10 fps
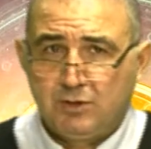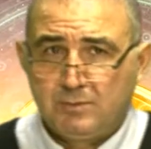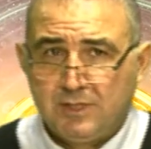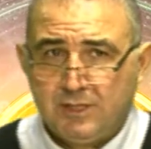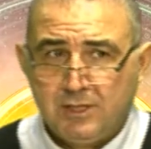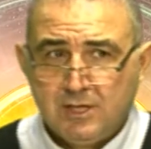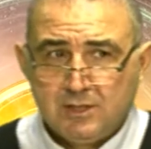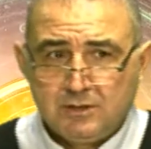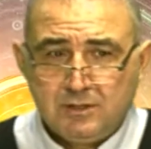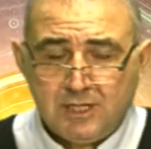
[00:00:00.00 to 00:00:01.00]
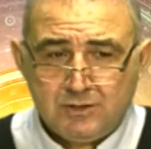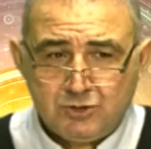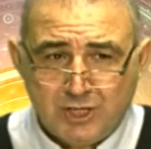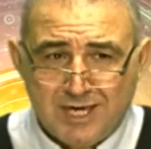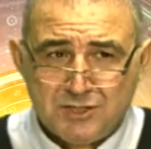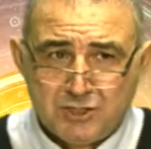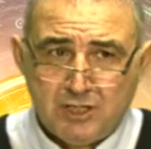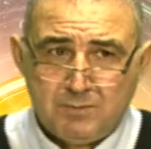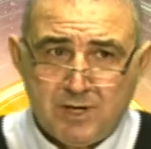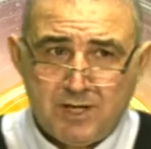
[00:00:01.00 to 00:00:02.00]
Normally they change
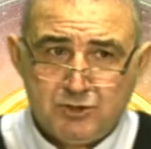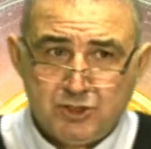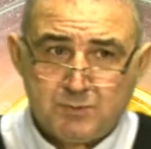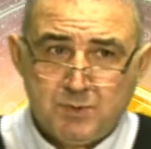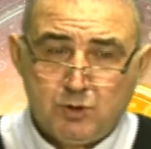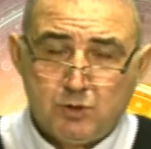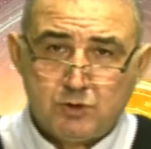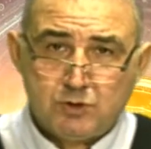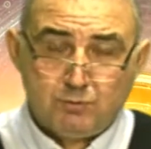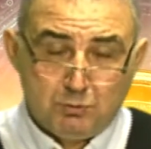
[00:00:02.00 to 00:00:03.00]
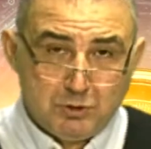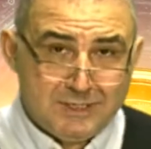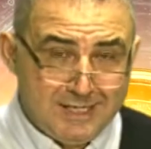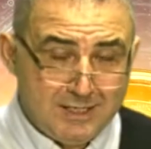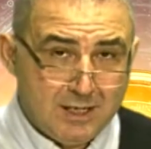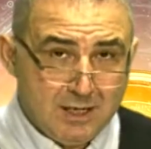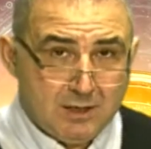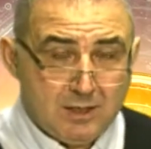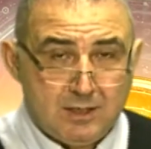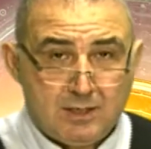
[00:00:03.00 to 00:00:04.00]
their mind just because of looking
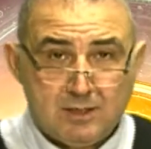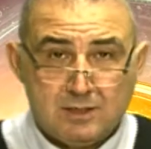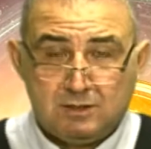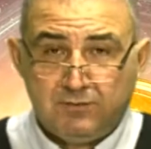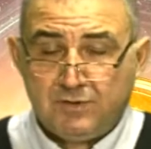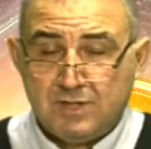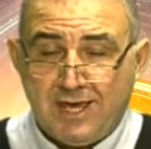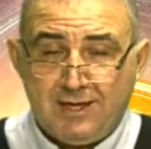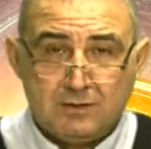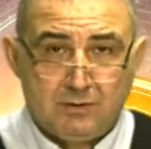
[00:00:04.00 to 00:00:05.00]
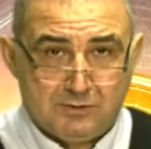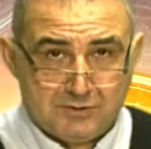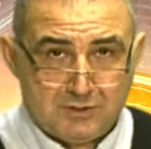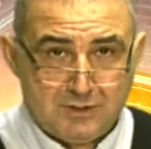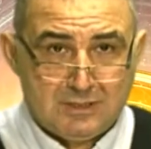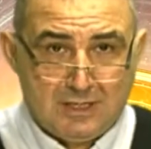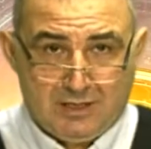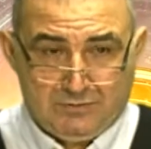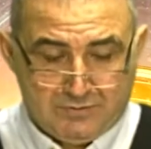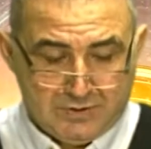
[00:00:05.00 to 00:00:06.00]
different angles in
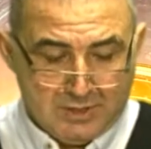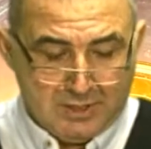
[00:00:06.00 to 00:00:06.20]
life.